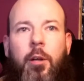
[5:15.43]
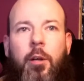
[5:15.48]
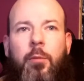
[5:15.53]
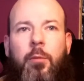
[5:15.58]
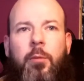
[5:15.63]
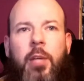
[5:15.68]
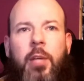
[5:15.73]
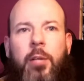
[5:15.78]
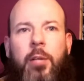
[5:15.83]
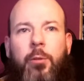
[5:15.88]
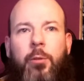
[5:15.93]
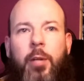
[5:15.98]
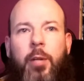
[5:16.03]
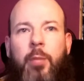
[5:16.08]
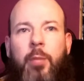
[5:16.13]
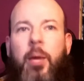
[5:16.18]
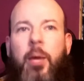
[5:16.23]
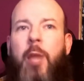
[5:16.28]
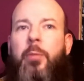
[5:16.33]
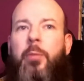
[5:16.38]
The actual name,
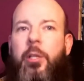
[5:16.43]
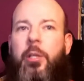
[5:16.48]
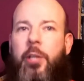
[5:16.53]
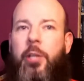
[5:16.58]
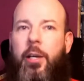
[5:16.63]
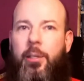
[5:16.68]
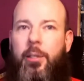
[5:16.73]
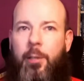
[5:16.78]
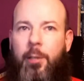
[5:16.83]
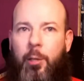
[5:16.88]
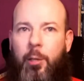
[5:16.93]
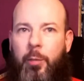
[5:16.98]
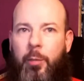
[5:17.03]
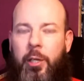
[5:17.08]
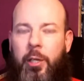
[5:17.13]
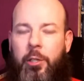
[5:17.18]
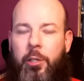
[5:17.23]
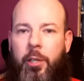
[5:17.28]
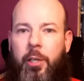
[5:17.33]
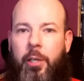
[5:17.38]
Happy Jack's
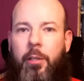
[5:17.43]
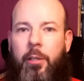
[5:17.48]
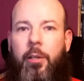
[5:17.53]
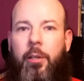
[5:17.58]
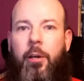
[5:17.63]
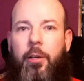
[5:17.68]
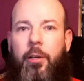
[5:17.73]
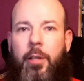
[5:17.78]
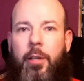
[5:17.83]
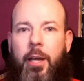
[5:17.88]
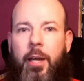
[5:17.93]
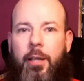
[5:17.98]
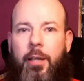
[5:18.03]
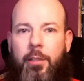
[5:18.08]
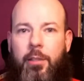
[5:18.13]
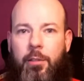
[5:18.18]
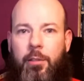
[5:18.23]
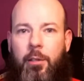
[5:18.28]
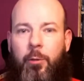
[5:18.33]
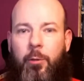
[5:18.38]
RPG, The Darknet.
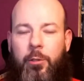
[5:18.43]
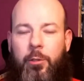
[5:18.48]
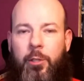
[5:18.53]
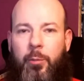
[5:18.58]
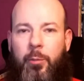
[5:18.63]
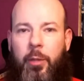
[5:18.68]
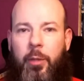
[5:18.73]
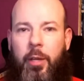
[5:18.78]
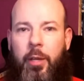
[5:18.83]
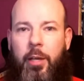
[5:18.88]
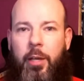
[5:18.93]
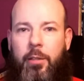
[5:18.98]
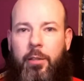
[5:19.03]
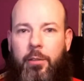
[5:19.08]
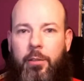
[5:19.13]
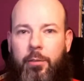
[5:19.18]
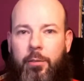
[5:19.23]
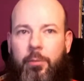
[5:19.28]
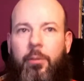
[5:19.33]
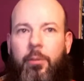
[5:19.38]
I've watched some of
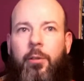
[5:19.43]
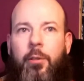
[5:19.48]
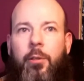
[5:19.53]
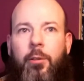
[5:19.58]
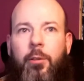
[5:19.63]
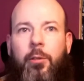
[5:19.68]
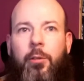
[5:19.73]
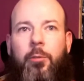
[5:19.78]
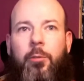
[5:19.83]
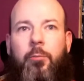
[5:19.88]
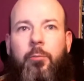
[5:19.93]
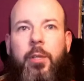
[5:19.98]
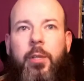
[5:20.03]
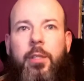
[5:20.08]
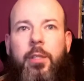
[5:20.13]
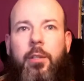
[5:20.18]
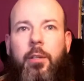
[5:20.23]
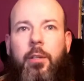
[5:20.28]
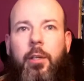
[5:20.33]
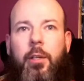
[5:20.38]
that.
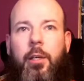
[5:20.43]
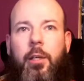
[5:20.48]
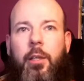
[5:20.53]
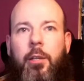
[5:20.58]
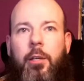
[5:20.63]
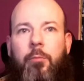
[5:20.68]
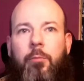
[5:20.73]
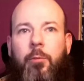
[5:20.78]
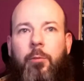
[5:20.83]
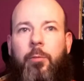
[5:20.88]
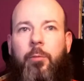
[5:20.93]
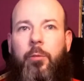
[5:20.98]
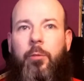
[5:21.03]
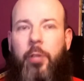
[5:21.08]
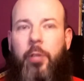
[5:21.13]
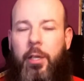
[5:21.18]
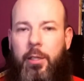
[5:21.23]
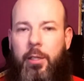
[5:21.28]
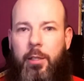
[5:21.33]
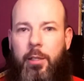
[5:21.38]
Recently,
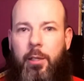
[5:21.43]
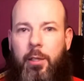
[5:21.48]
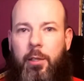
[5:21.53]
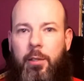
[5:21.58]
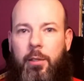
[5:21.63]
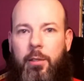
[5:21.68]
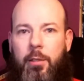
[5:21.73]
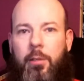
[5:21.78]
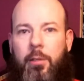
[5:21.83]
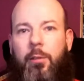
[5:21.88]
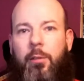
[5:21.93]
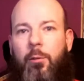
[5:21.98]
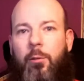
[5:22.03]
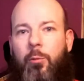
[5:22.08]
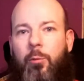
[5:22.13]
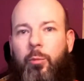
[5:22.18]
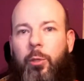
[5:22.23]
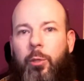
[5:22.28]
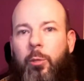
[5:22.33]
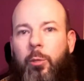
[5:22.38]
Rufflejacks's
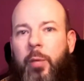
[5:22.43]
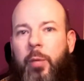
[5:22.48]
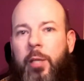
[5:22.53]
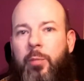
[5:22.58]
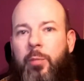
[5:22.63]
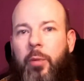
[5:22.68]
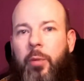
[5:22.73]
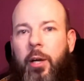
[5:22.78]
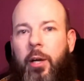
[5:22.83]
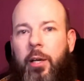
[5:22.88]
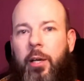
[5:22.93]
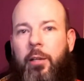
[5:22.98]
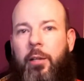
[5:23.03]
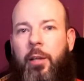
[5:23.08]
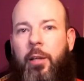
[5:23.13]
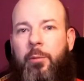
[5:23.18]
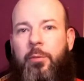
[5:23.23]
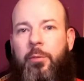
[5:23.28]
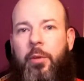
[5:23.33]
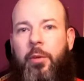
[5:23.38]
Bluebeard's Bride.
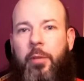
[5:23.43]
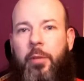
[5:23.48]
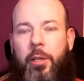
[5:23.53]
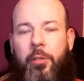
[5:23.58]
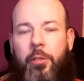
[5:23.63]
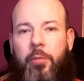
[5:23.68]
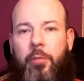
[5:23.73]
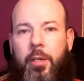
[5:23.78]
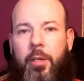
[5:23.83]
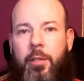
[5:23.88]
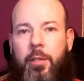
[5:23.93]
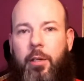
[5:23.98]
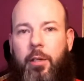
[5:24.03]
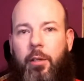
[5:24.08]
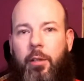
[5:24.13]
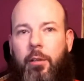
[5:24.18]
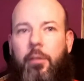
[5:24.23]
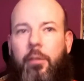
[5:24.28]
That was very interesting.